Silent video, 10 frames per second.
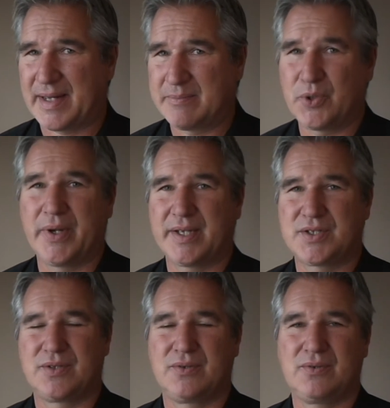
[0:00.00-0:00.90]
I'm going
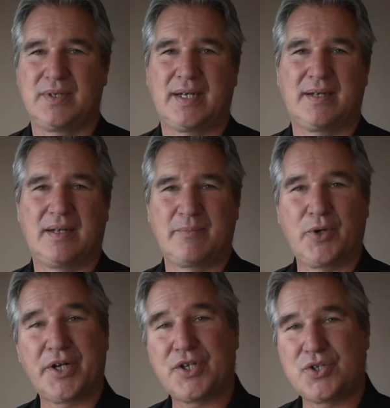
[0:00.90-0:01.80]
to
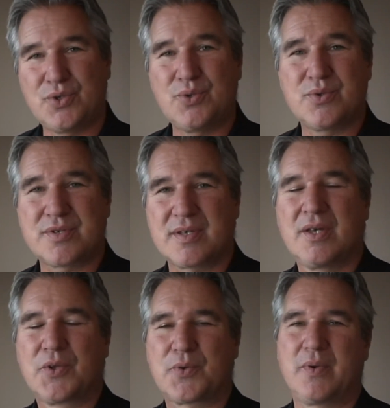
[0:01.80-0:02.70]
use
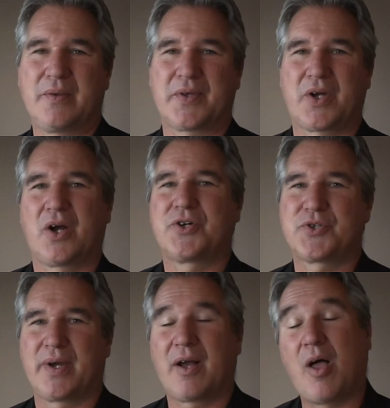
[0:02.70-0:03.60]
throughout the card
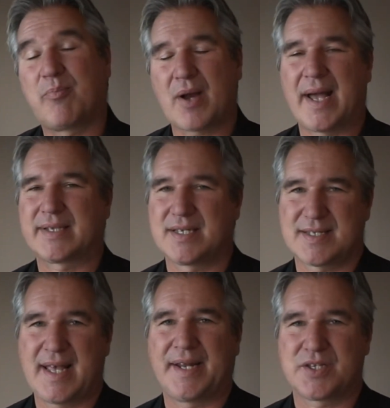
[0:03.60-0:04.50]
trick, I'll
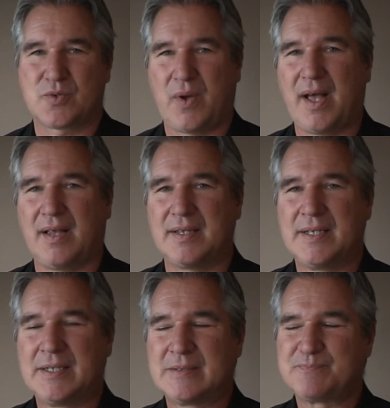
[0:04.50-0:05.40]
practice that as well.
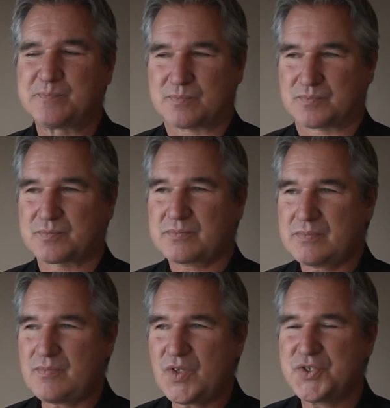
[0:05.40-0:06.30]

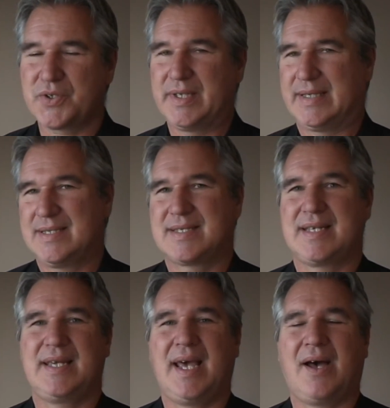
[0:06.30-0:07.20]
So you can
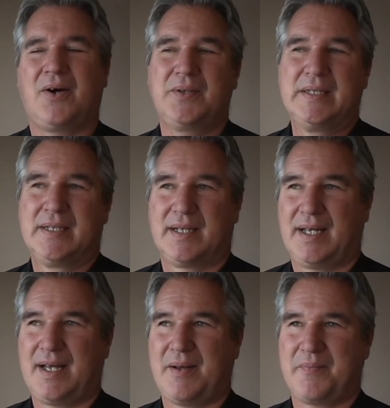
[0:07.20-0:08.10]
see how
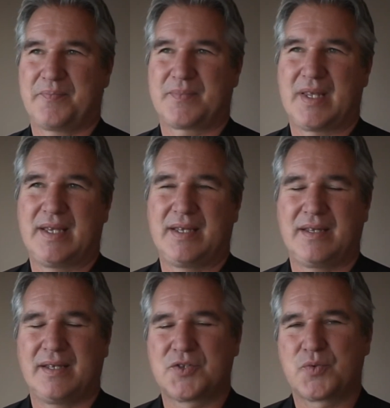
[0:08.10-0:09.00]

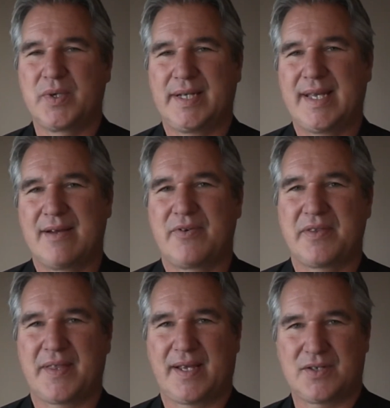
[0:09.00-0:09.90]
it's really
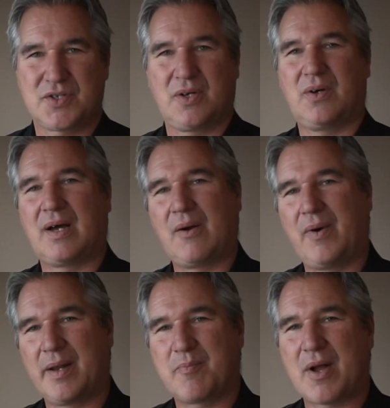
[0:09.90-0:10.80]
everything. So I
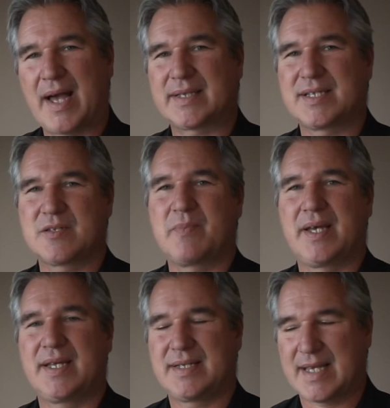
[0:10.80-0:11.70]
want to practice
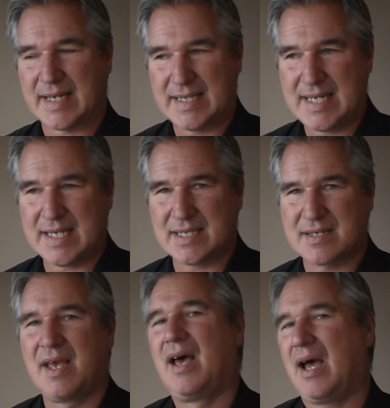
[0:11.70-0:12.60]
my
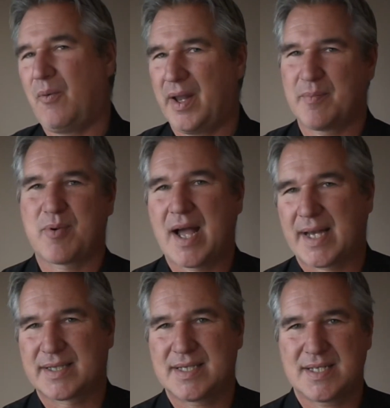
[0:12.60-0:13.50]
techniques, I want to
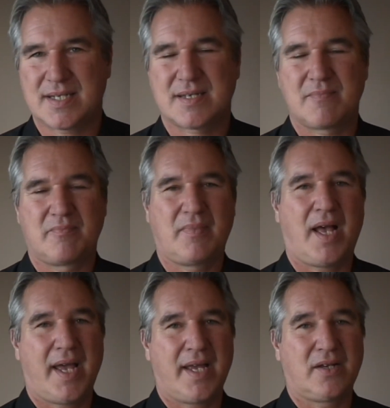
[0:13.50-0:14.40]
practice
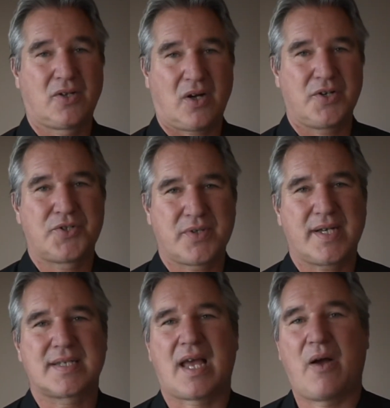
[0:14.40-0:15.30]
my card
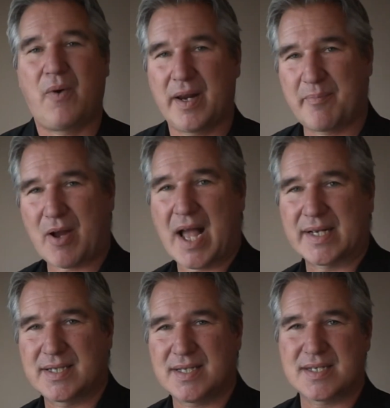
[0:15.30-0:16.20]
tricks, I want to
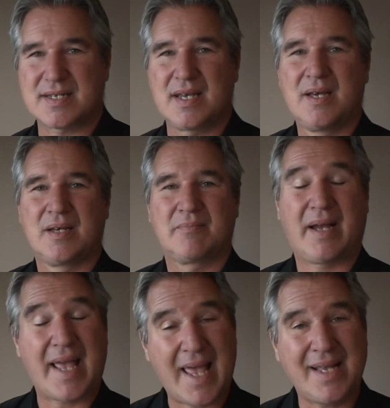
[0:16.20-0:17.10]
practice
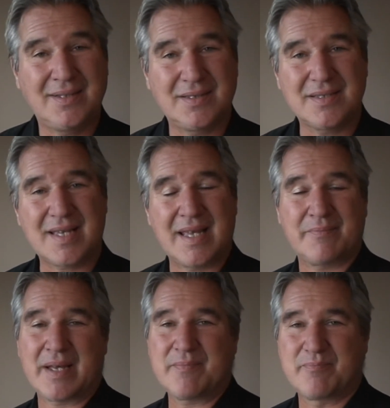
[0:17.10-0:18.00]
my angles and
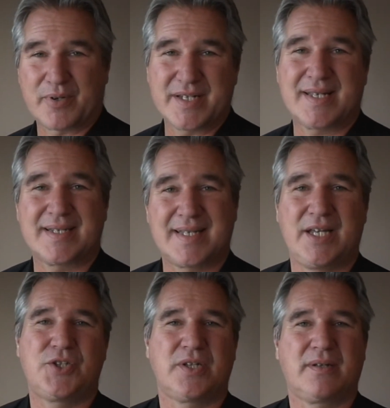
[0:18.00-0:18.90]
my
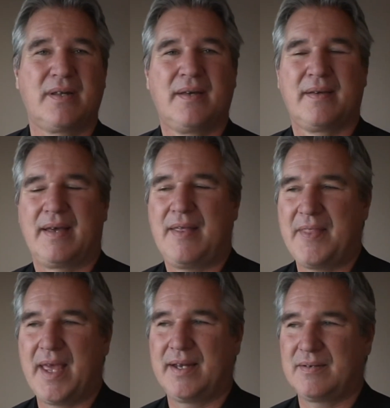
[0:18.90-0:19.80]
presentation. And
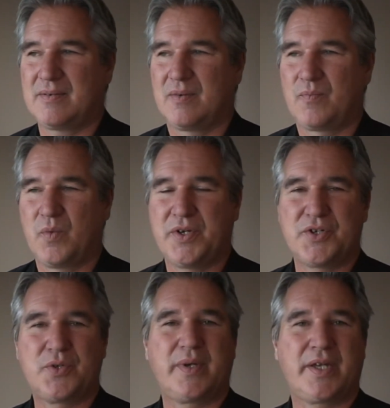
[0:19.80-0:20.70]
then when
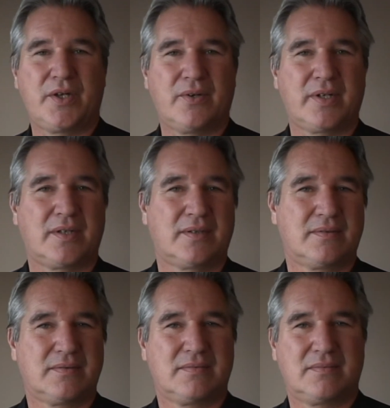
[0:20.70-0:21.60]
you're doing your
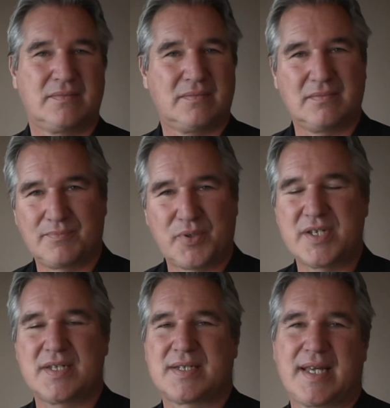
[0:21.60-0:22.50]

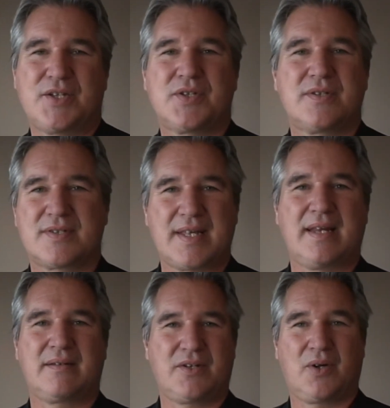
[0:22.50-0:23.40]
presentations,
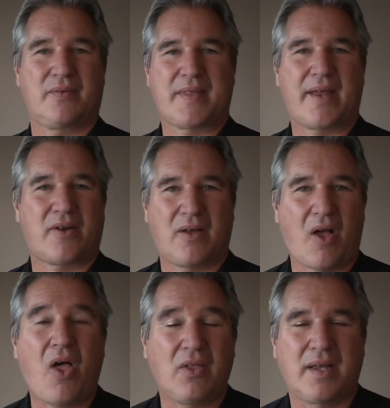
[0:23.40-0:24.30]
then that
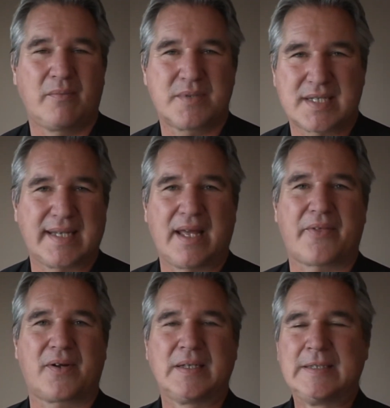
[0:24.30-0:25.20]
all comes together.